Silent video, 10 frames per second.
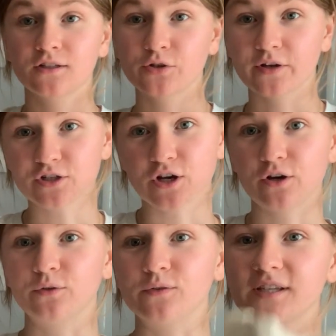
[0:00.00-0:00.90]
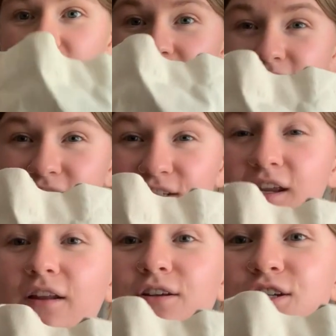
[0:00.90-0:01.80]
Trader Joe's.
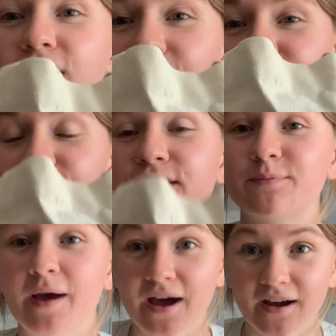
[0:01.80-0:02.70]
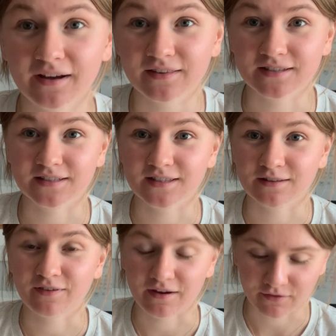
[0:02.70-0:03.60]
Shout out Charlie for this bag. This is the
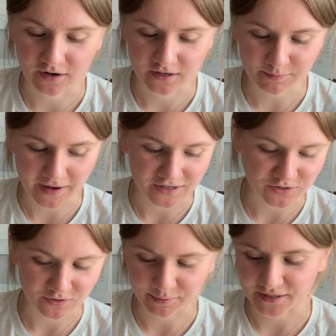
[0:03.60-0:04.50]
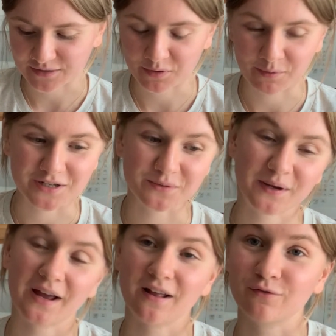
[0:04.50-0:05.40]
favorite pastry place we went to
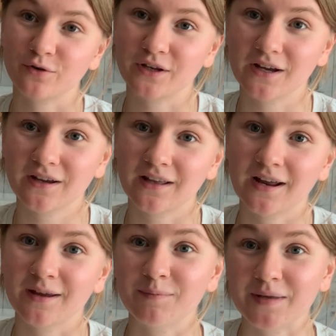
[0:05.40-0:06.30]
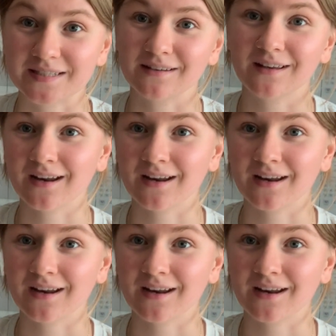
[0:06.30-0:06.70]
in California and I miss it.